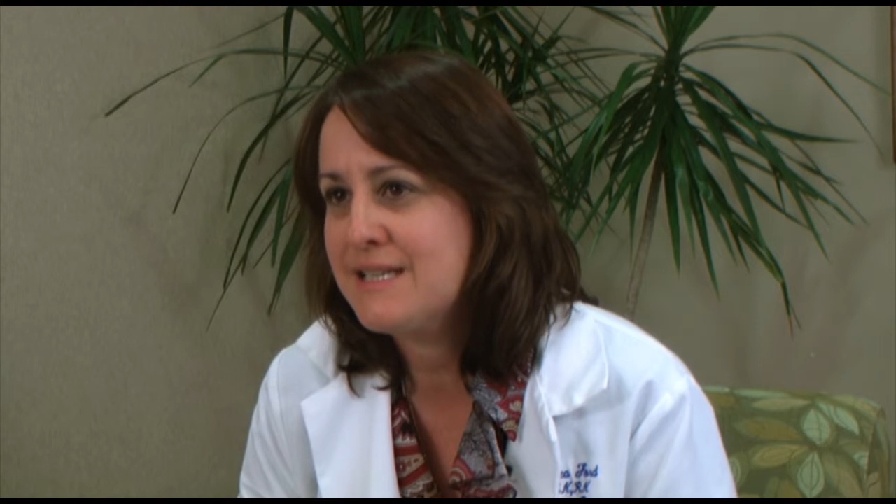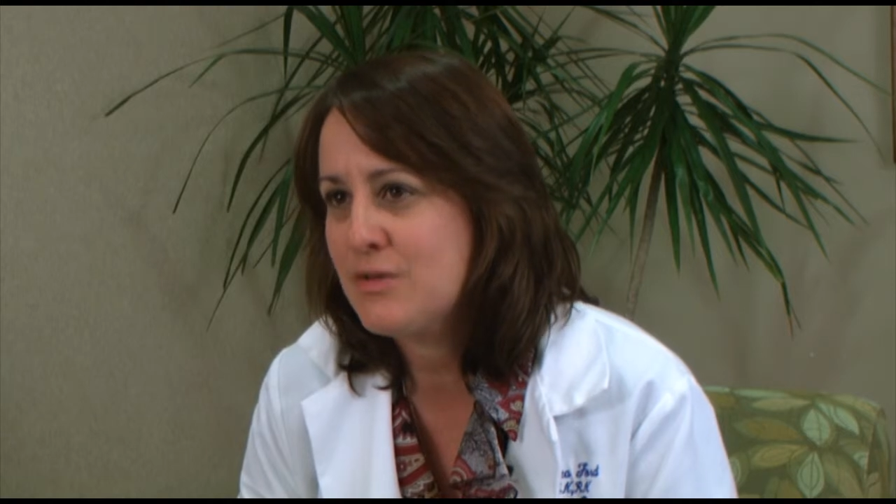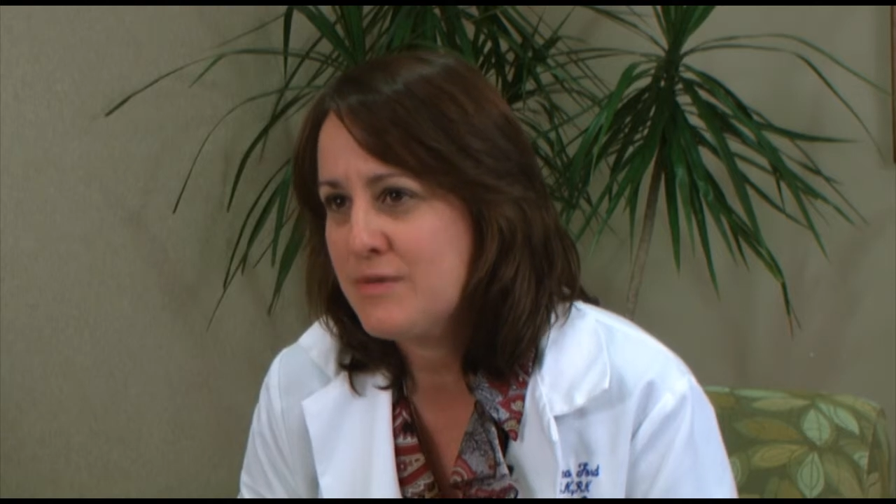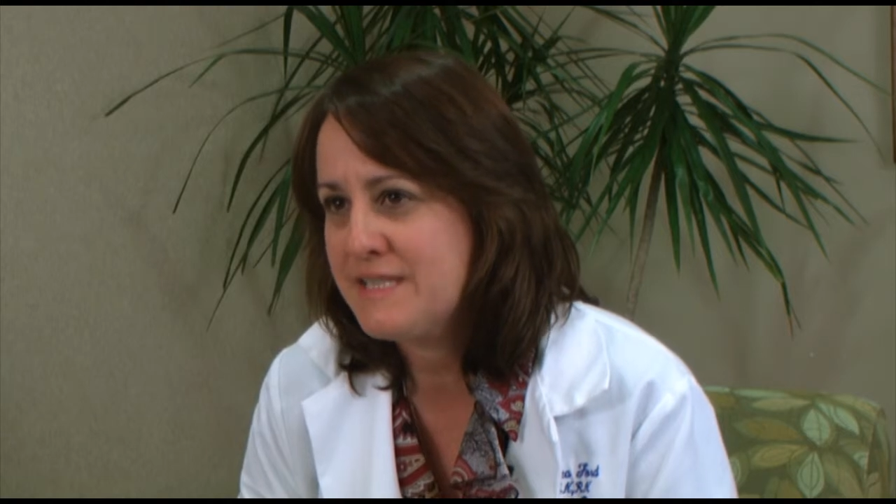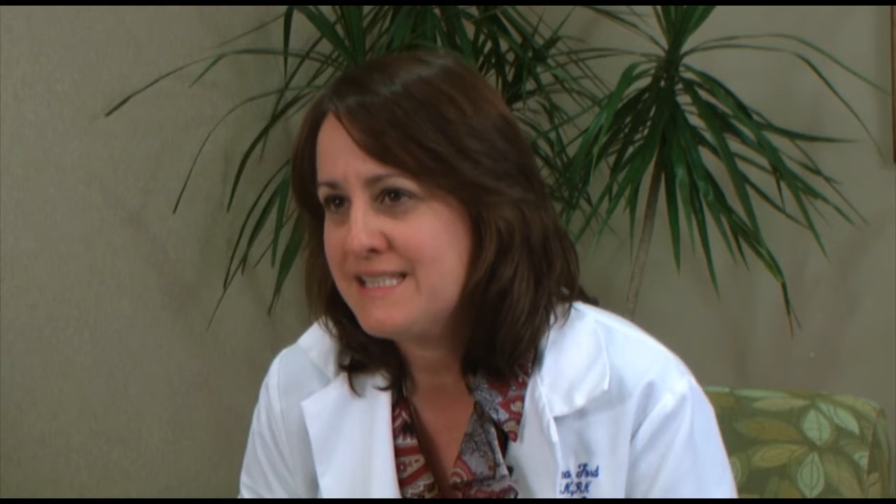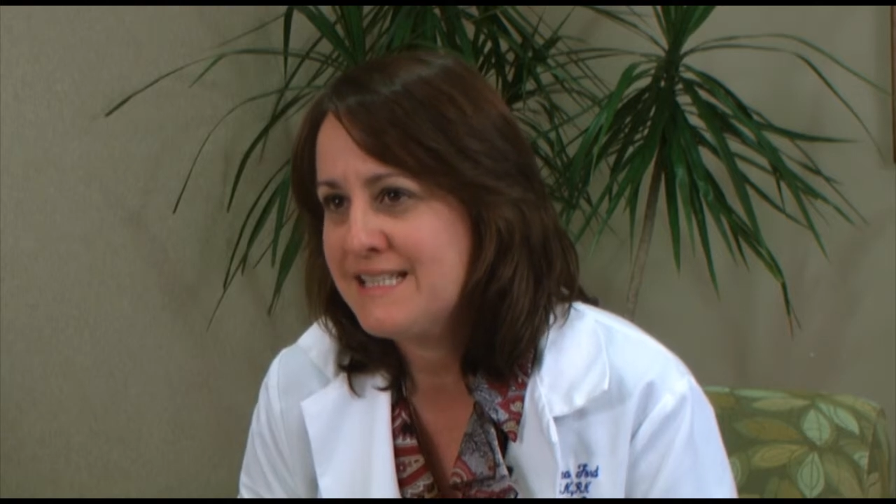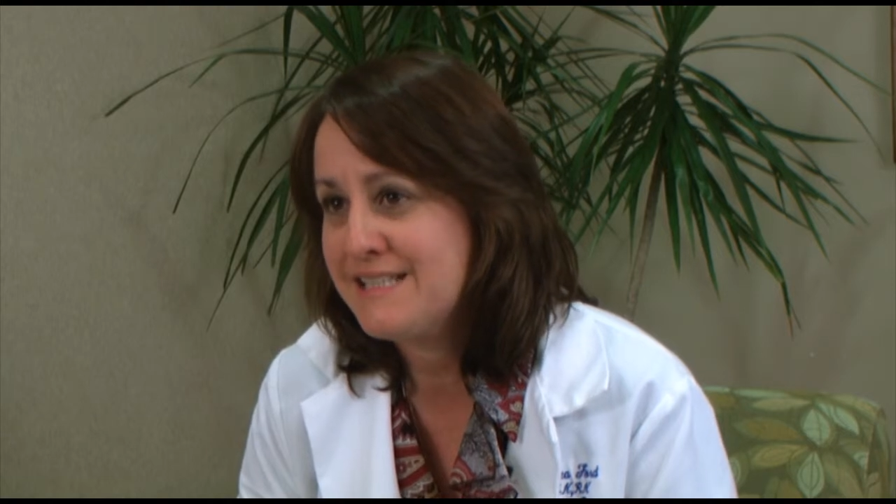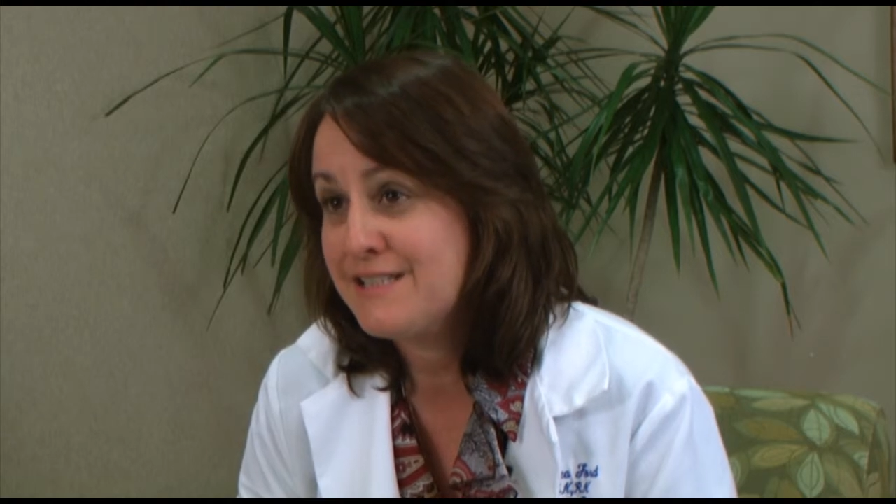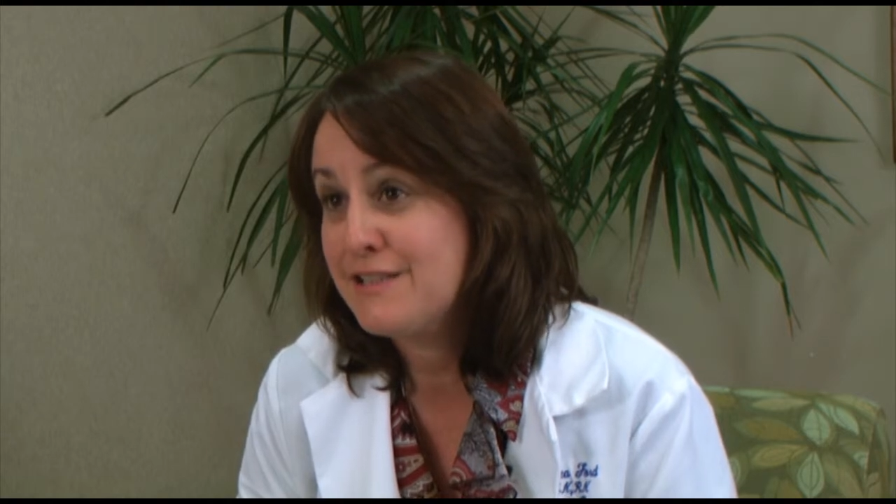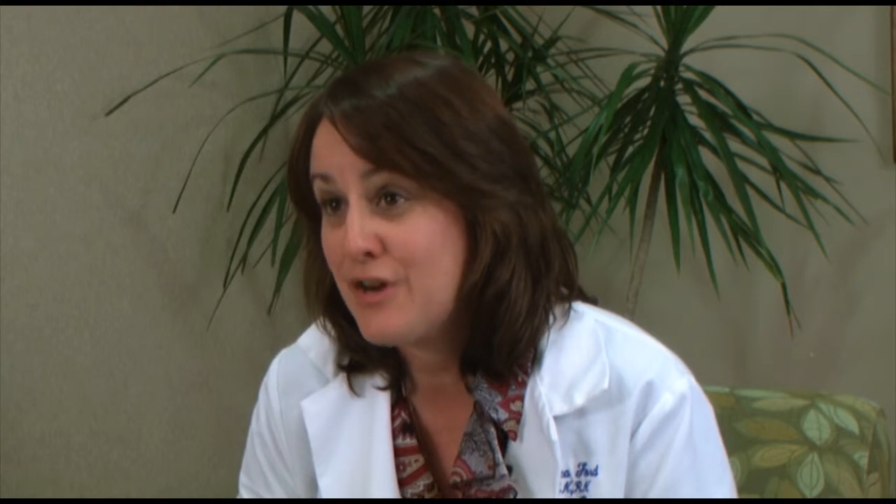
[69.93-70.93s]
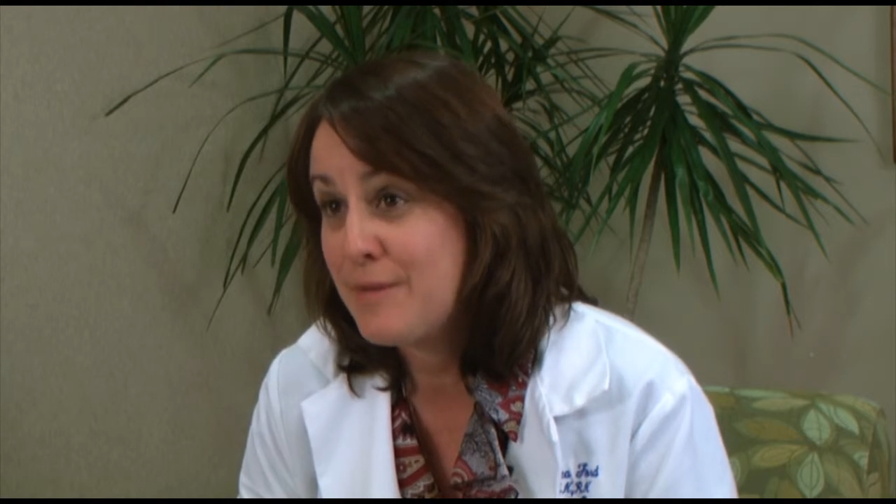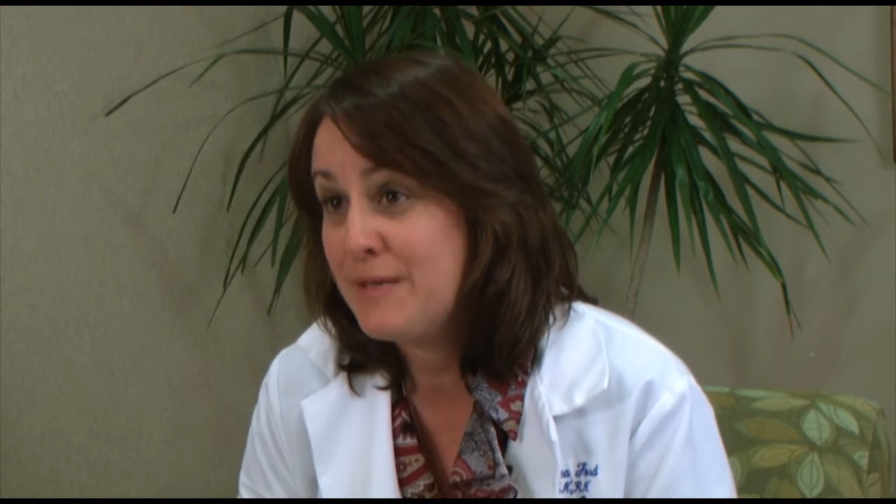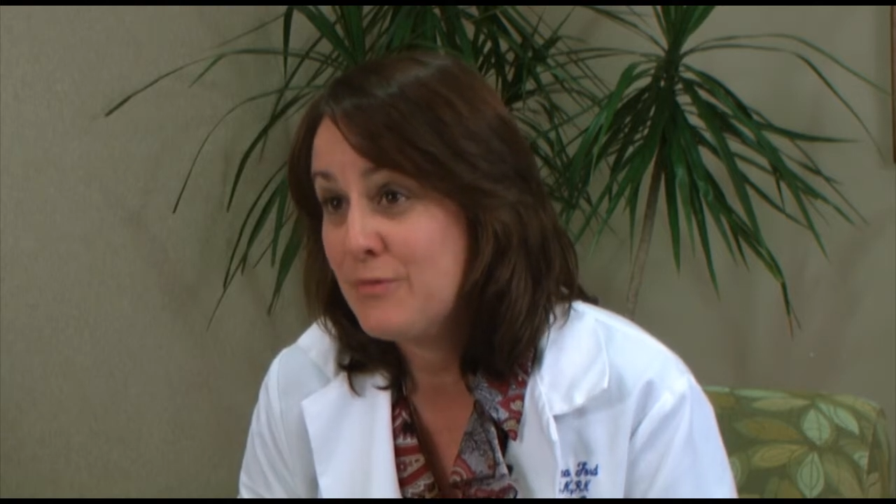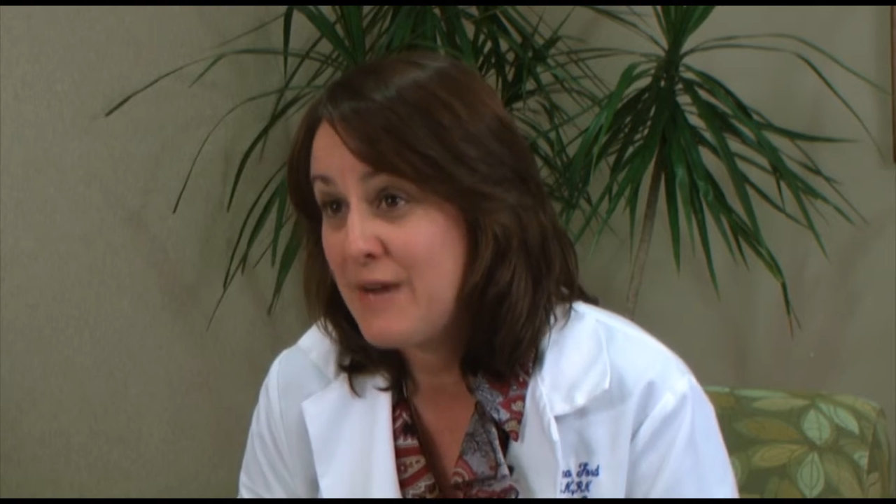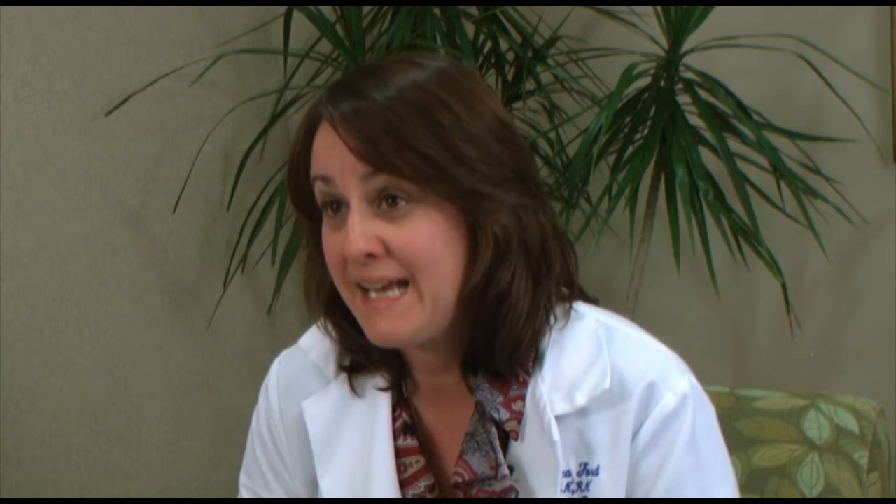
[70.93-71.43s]
increasing at an
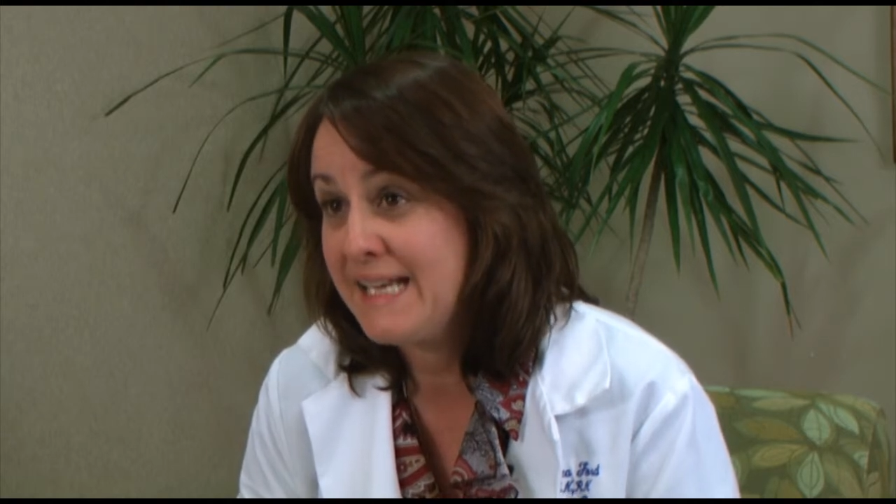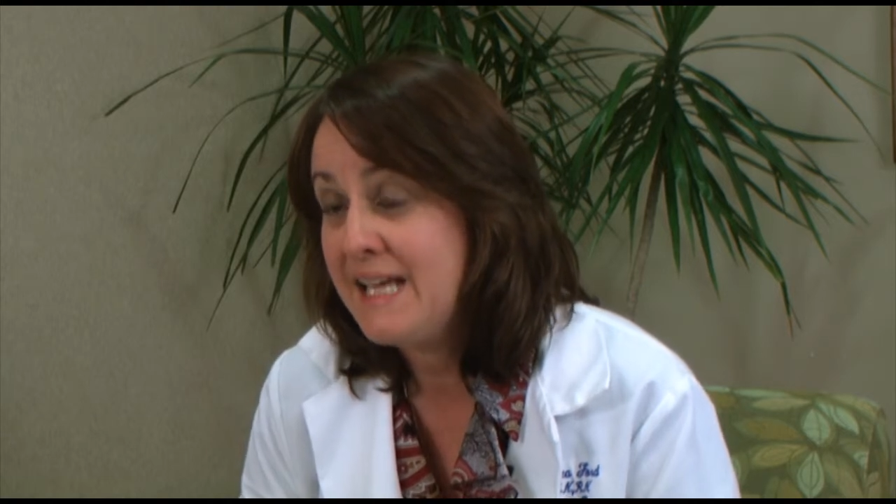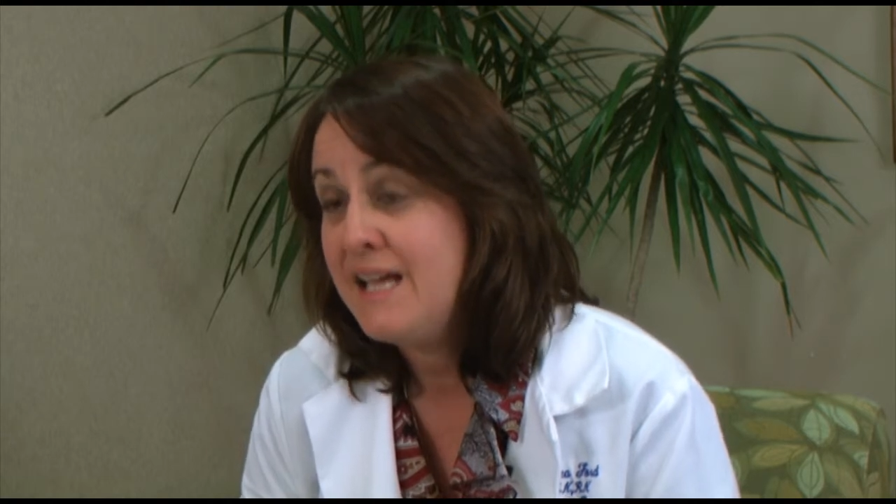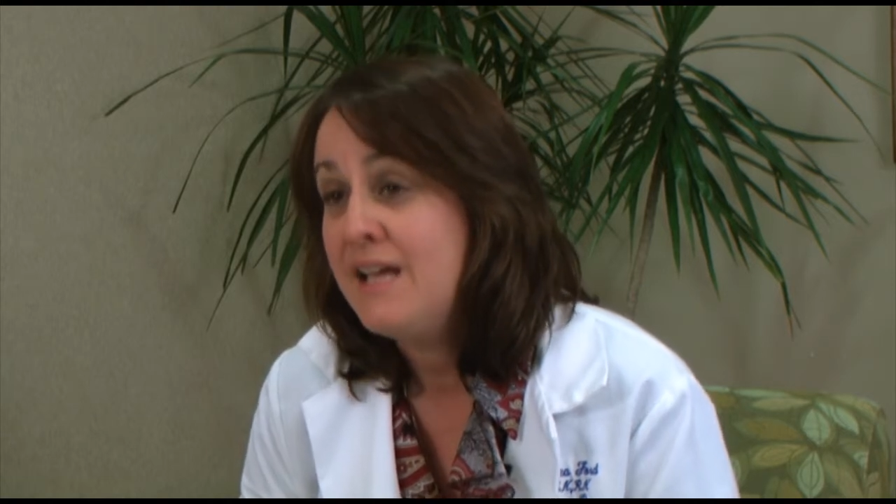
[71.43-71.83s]
alarming rate.